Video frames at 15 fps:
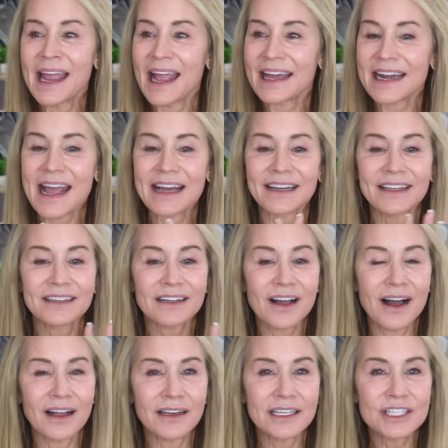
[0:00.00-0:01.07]
and I had a little
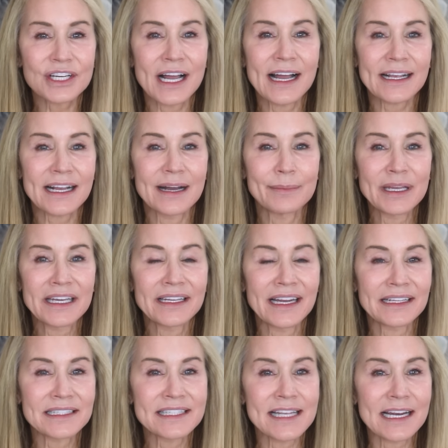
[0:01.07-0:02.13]
college guy come in
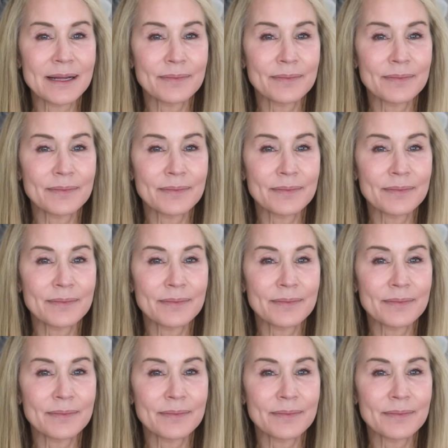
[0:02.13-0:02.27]
and set